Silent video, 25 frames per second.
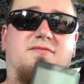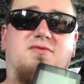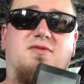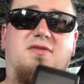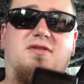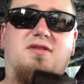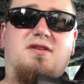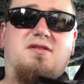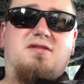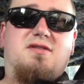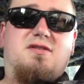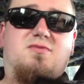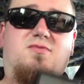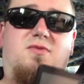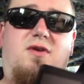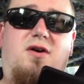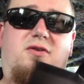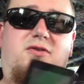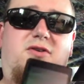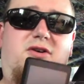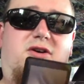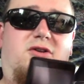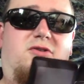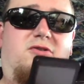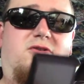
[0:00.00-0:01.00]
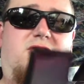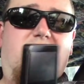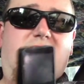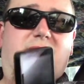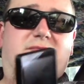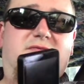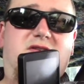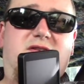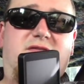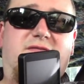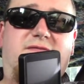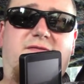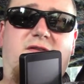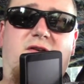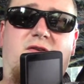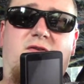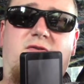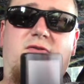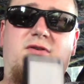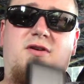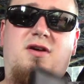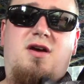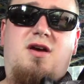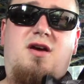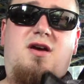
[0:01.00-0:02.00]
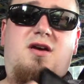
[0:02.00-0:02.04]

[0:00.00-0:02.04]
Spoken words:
with this as well. You can hook it up to your phone.